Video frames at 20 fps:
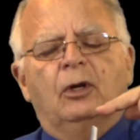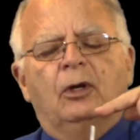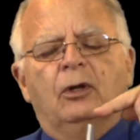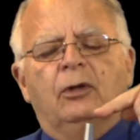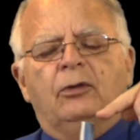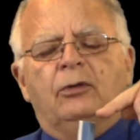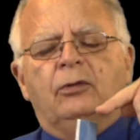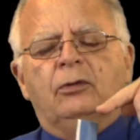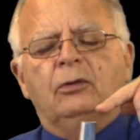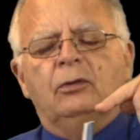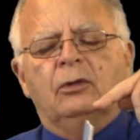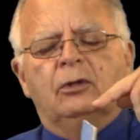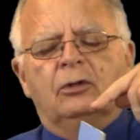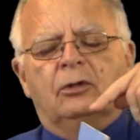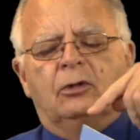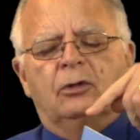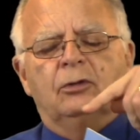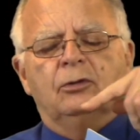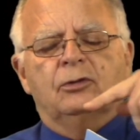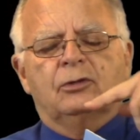through the
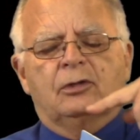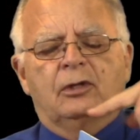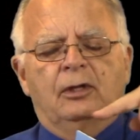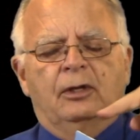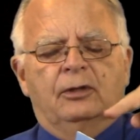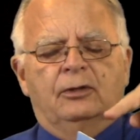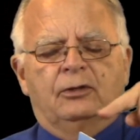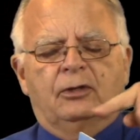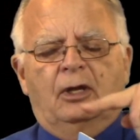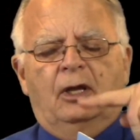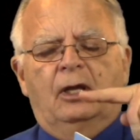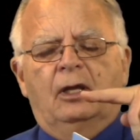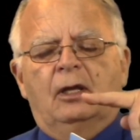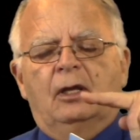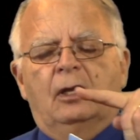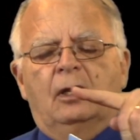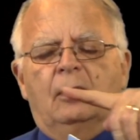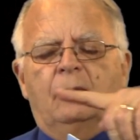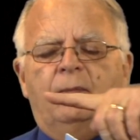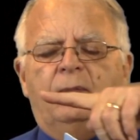two slits A
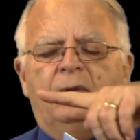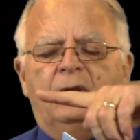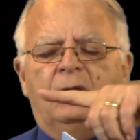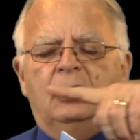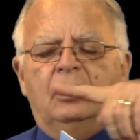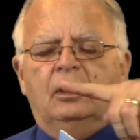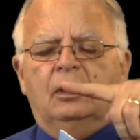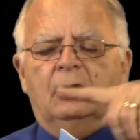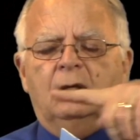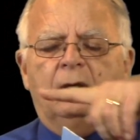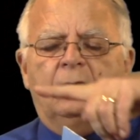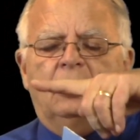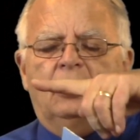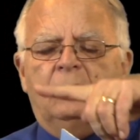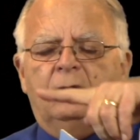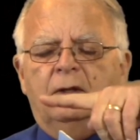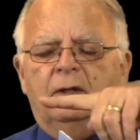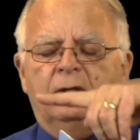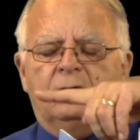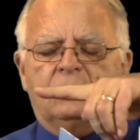and B in
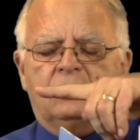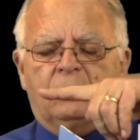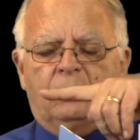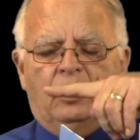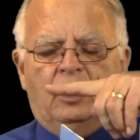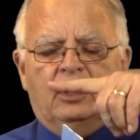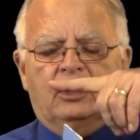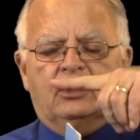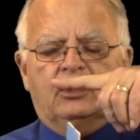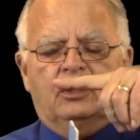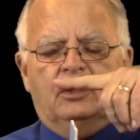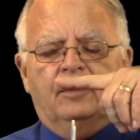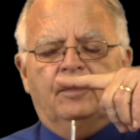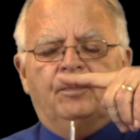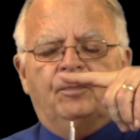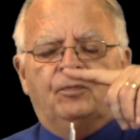this direction.